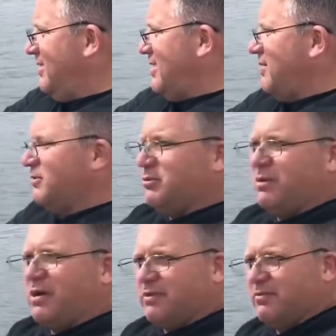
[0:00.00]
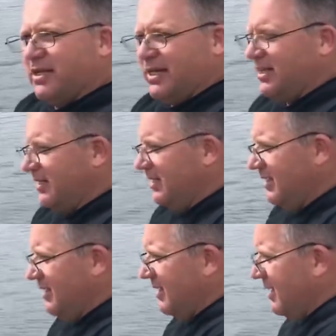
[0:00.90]
That was the bottom there.
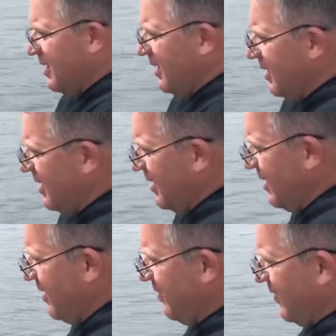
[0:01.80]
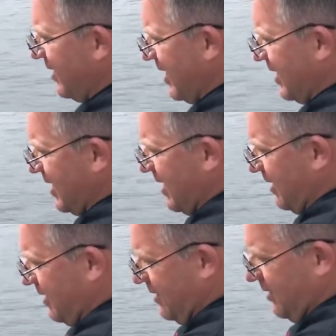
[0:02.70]
One headed
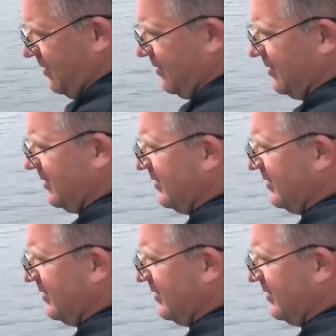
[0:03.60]
out there though.